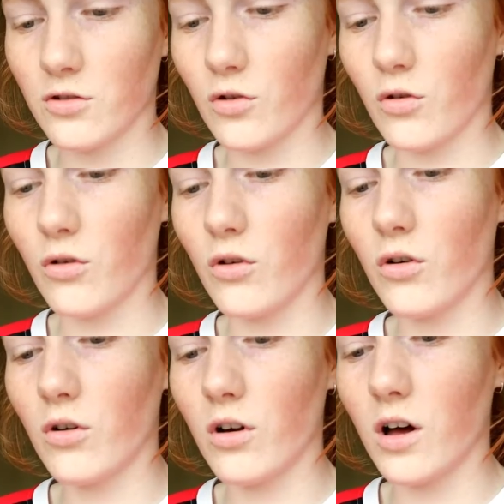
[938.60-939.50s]
So,
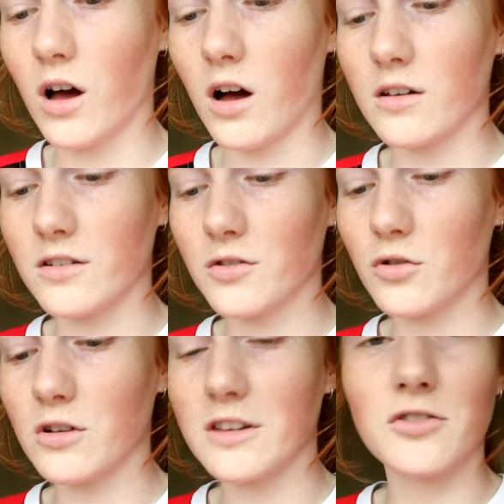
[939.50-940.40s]
I was
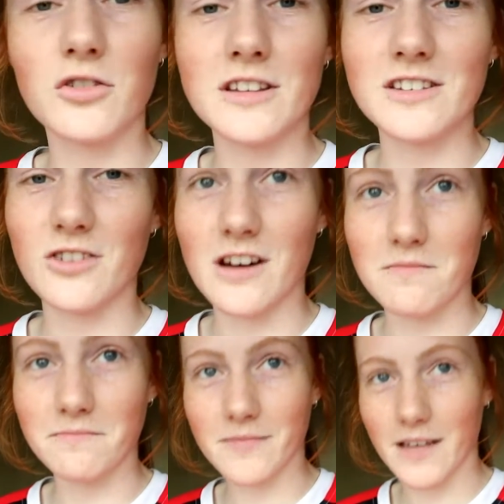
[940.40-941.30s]
scrolling through Instagram,